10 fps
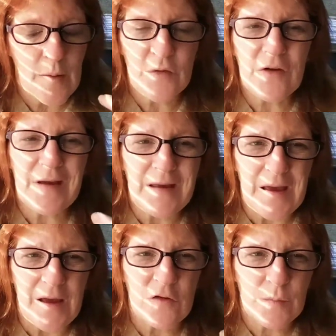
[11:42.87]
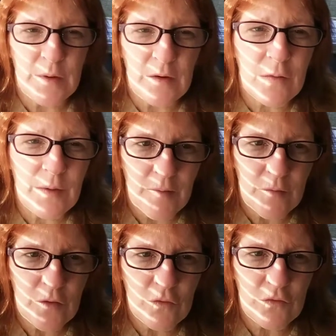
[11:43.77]
much engagement you have
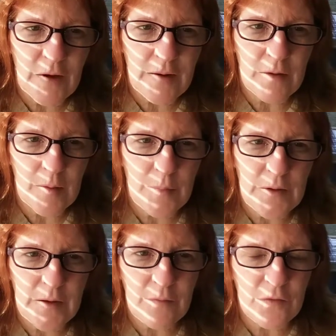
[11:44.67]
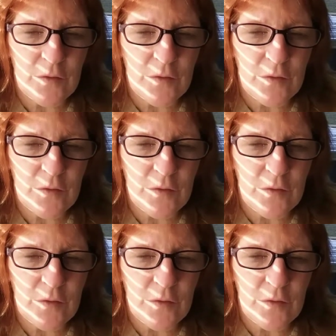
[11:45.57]
on your channel, I believe.